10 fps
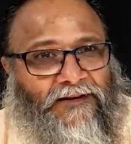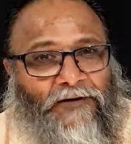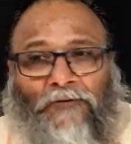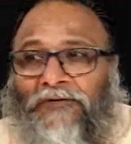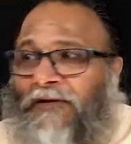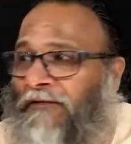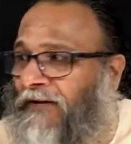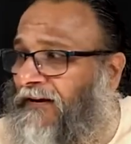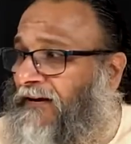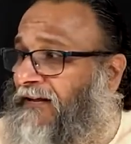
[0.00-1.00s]
It was never,
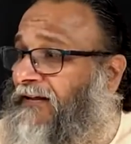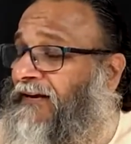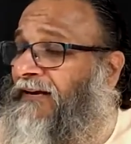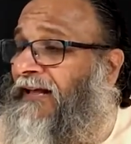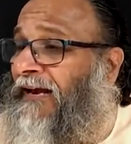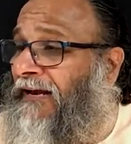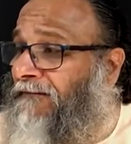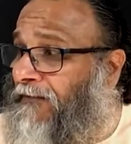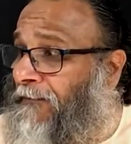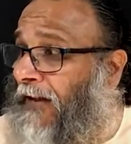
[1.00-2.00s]
it, it can
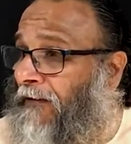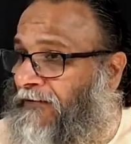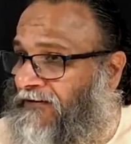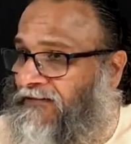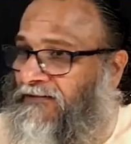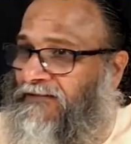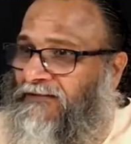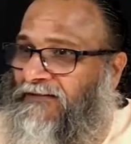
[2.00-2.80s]
never be ours.